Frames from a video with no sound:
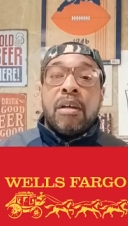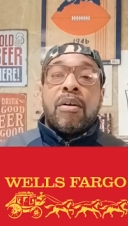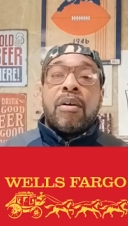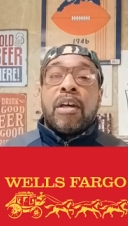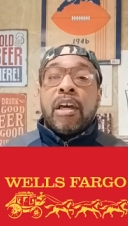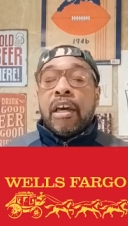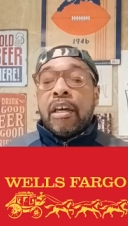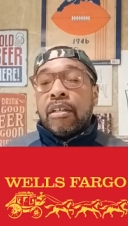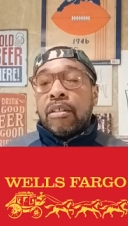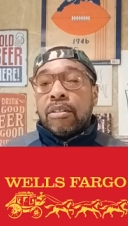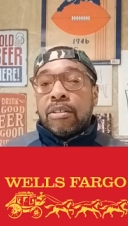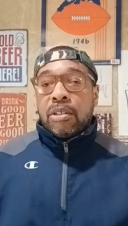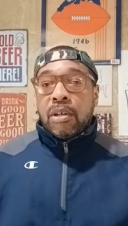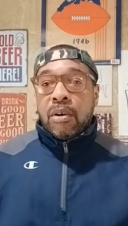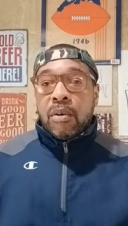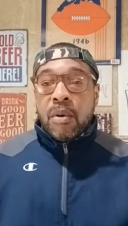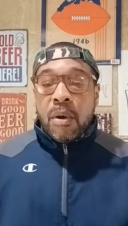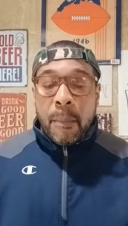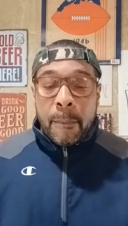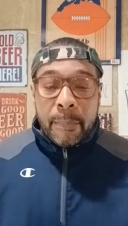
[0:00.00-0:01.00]
Okay,
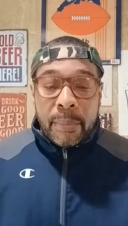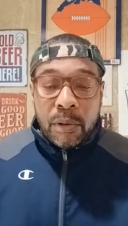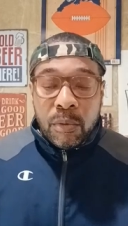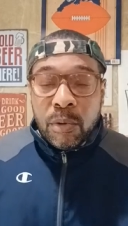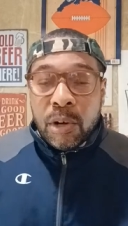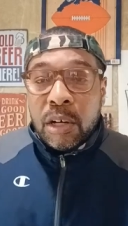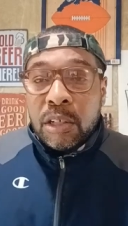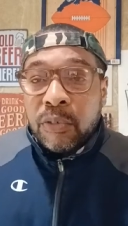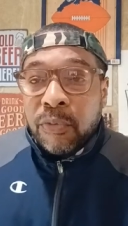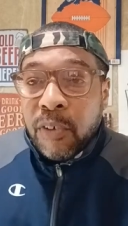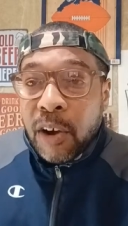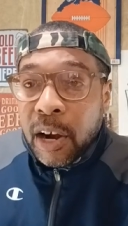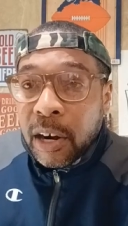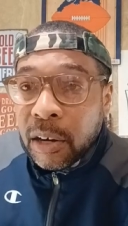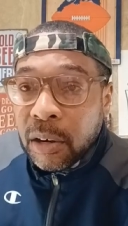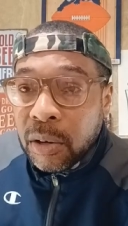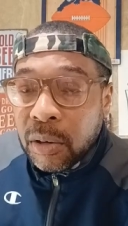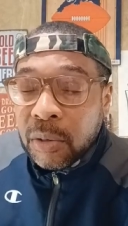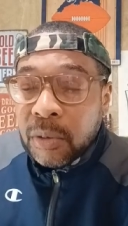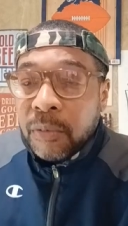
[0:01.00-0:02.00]
so Wells
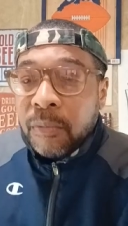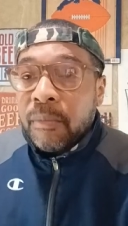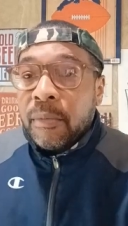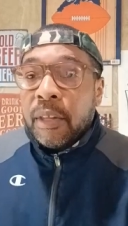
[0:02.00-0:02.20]
Fargo